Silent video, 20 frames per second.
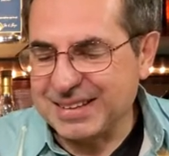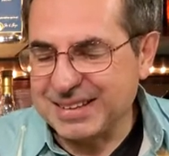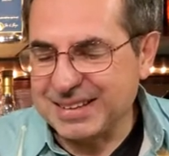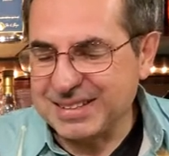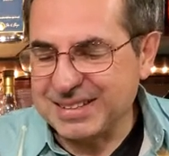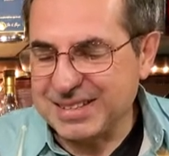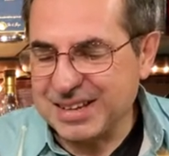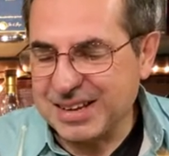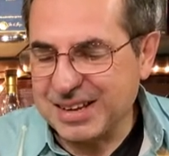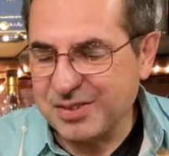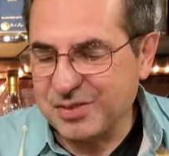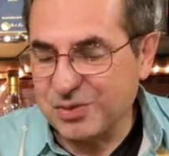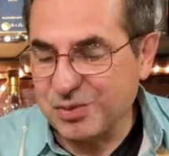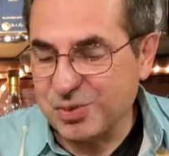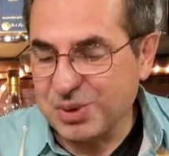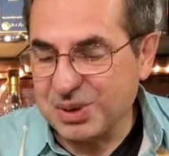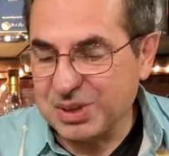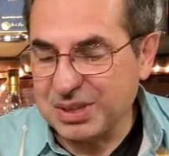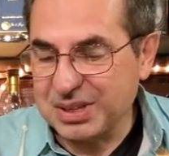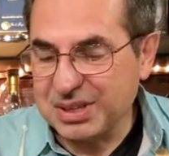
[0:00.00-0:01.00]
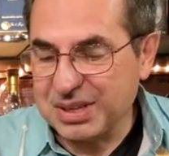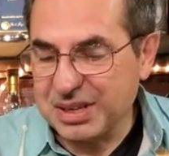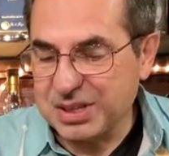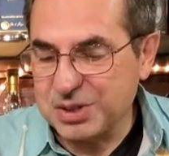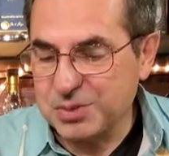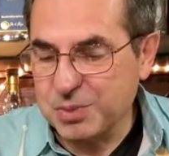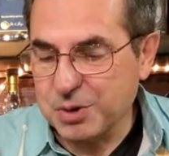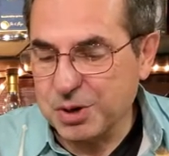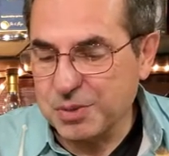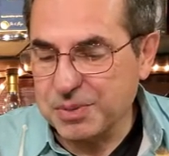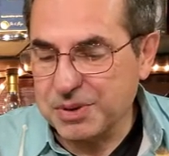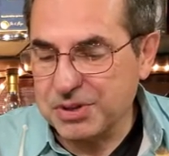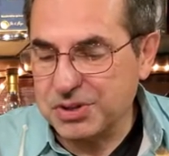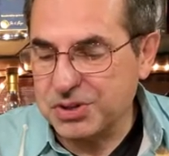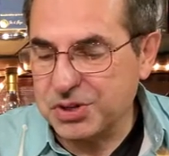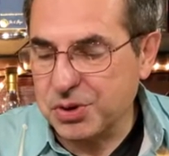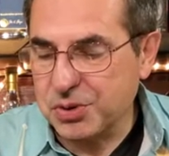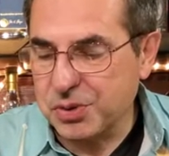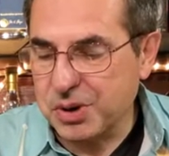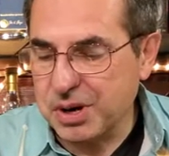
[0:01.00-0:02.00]
and it's a really nice bourbon.
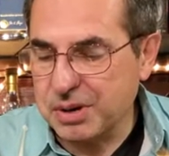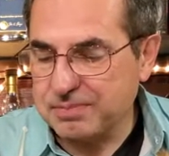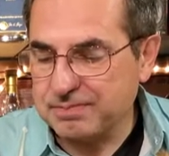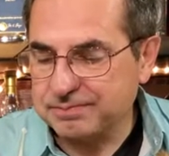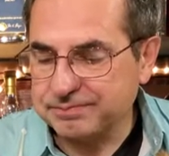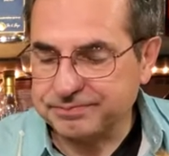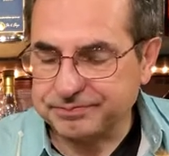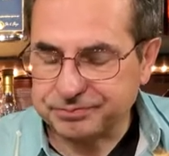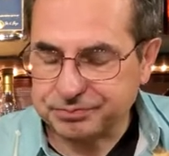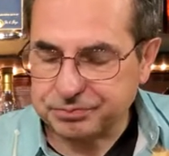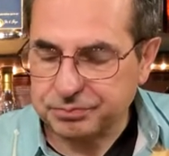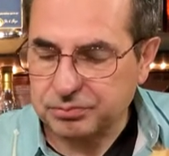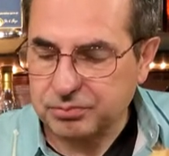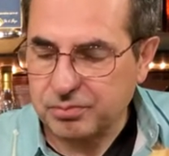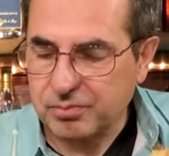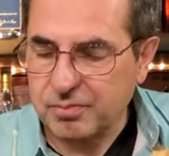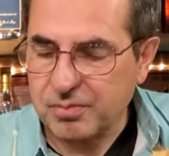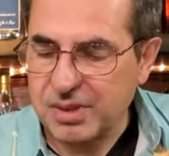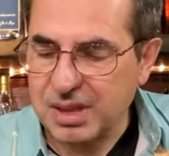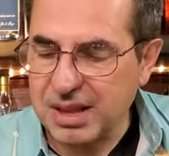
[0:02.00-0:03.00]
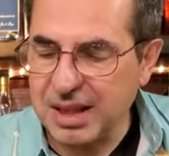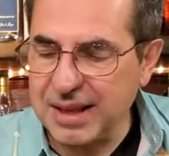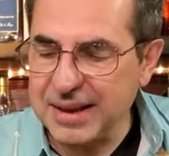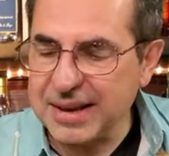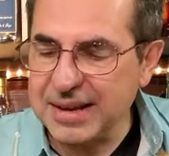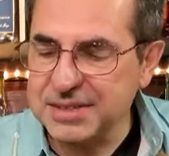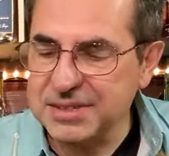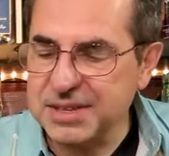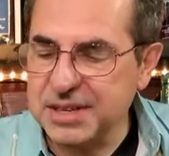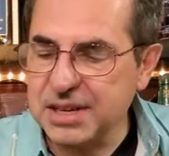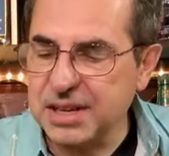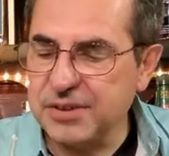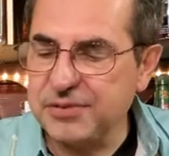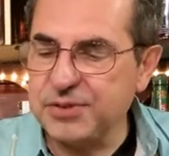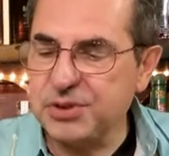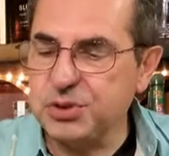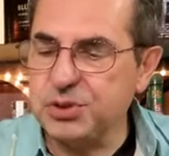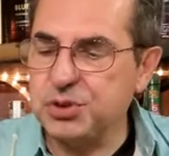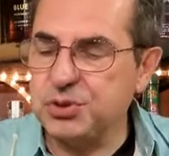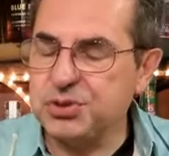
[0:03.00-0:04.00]
So, uh, like I said,
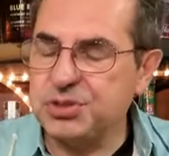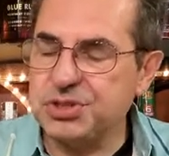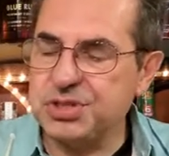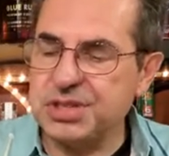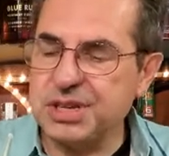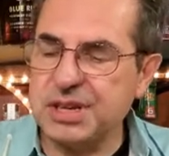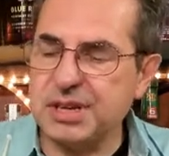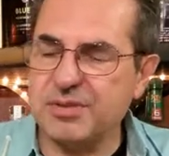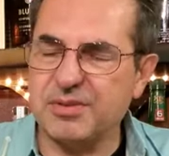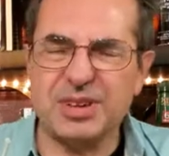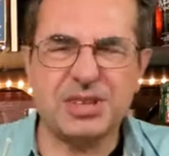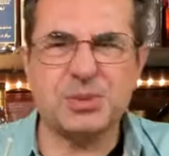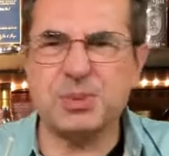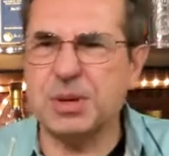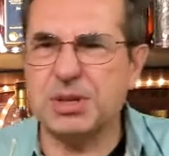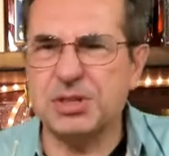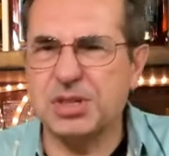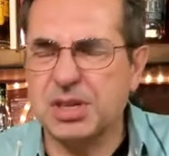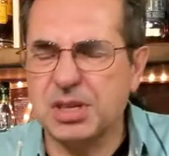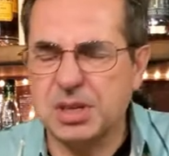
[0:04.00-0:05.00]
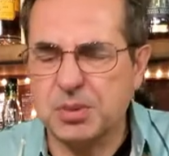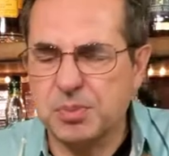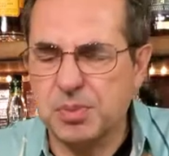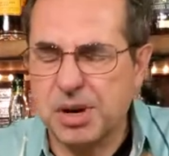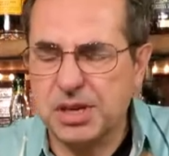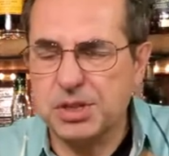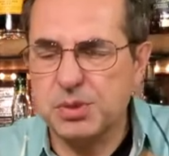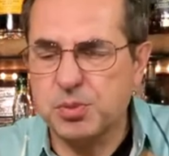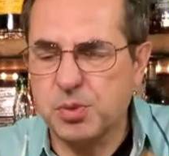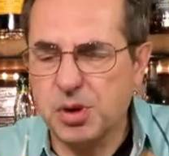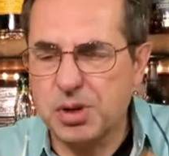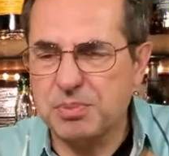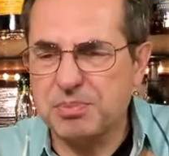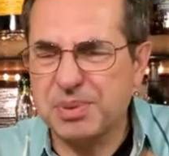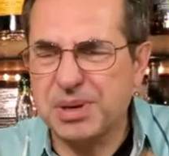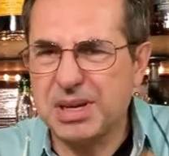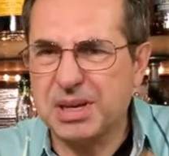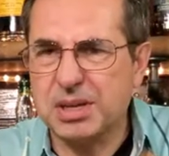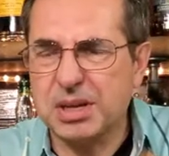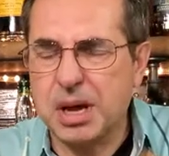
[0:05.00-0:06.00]
if you do see it, especially at the price point,
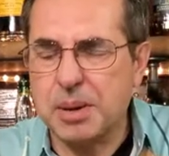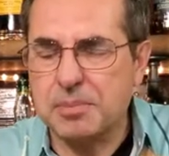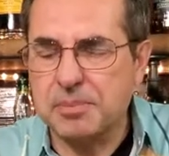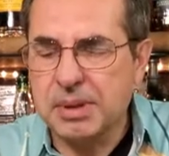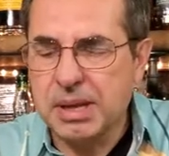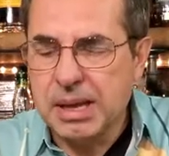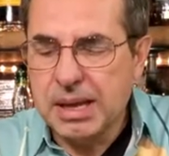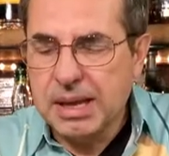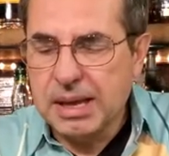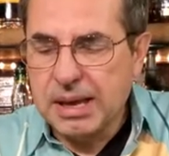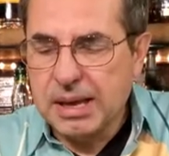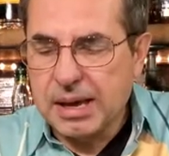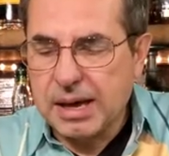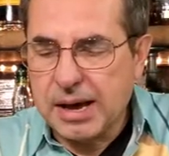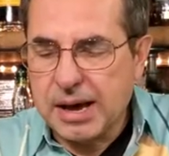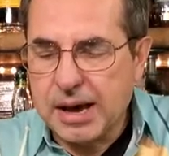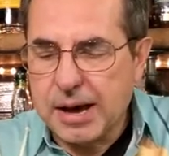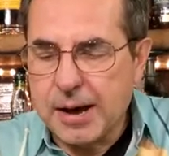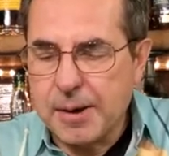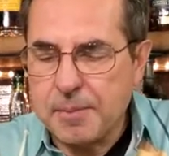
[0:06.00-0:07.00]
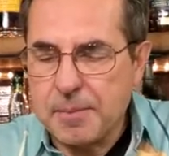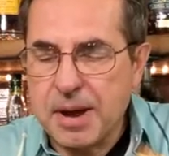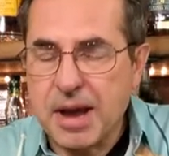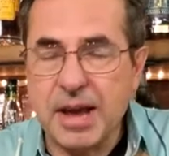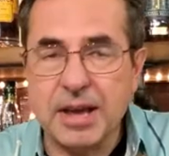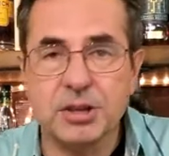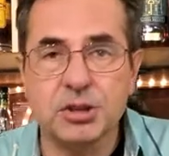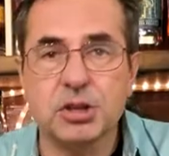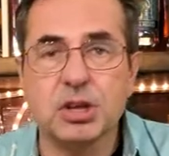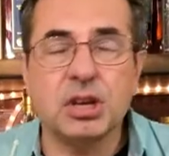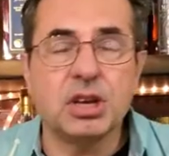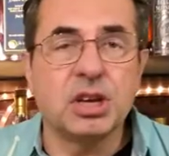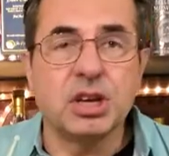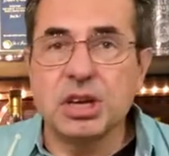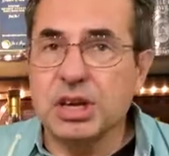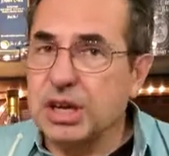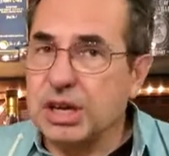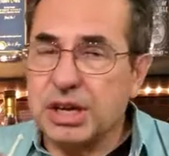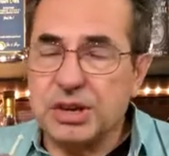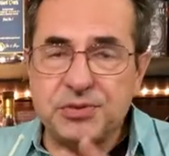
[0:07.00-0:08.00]
pick it up. Um, and
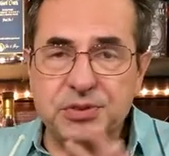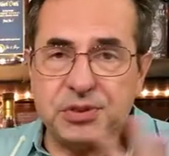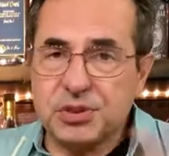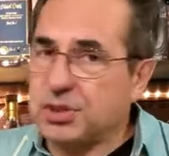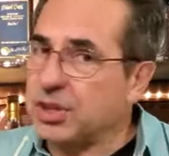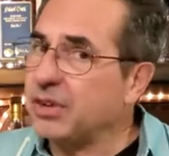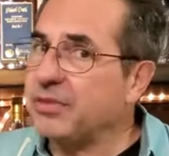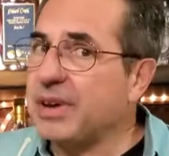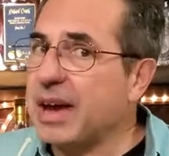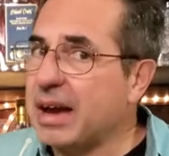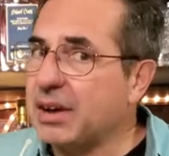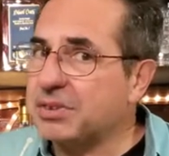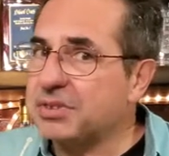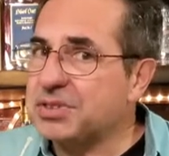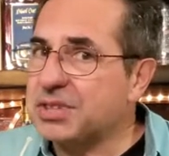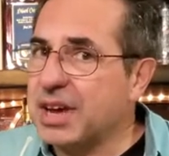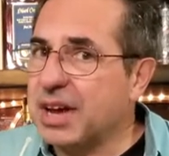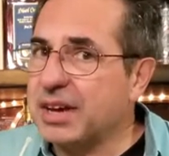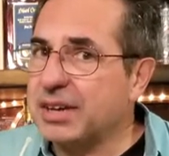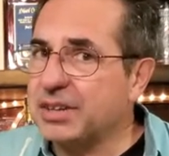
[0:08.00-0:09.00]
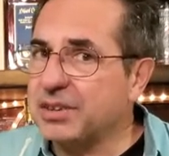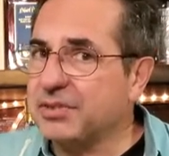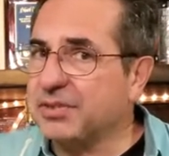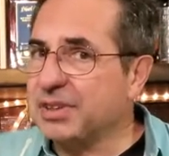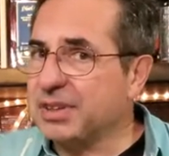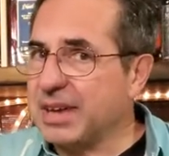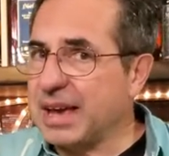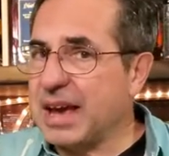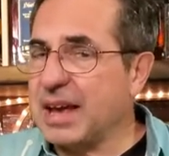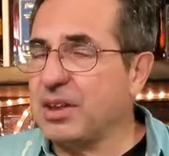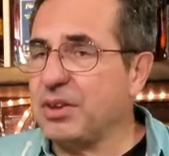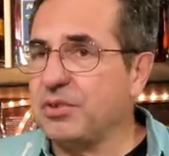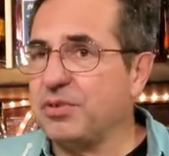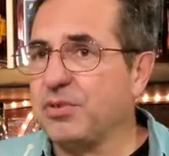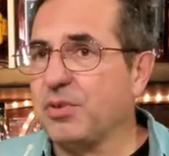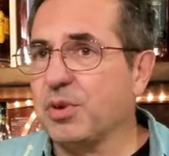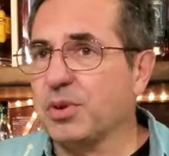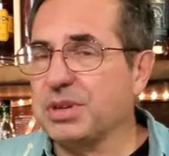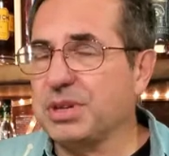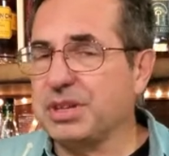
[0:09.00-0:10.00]
if you live outside of the
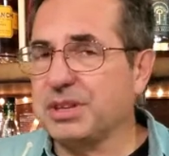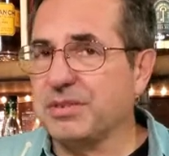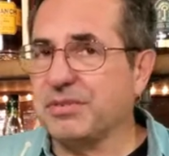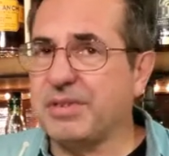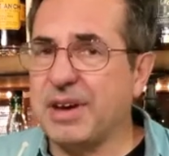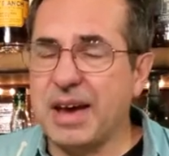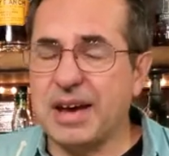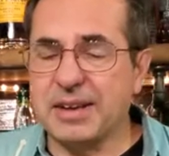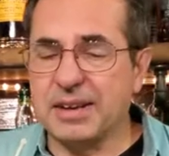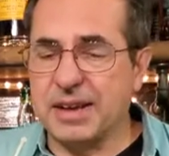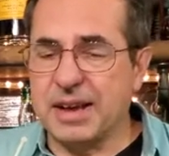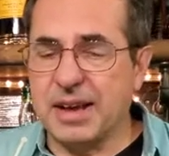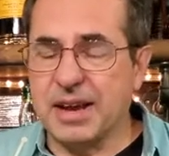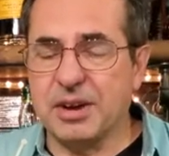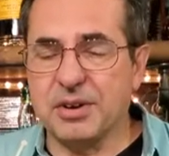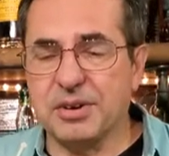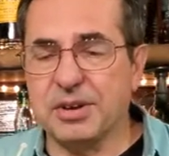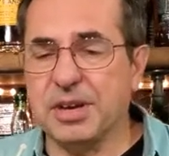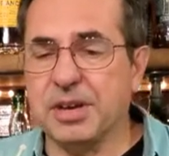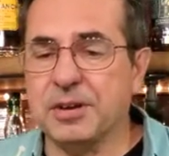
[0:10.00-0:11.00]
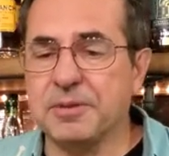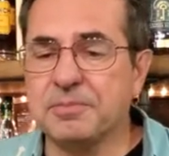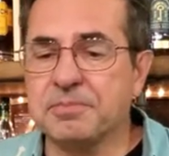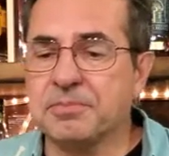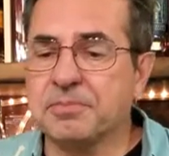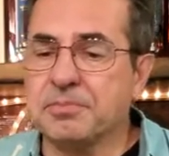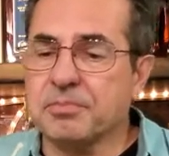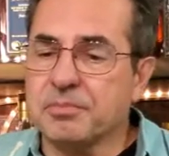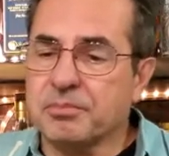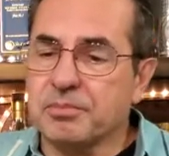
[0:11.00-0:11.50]
California, Nevada area,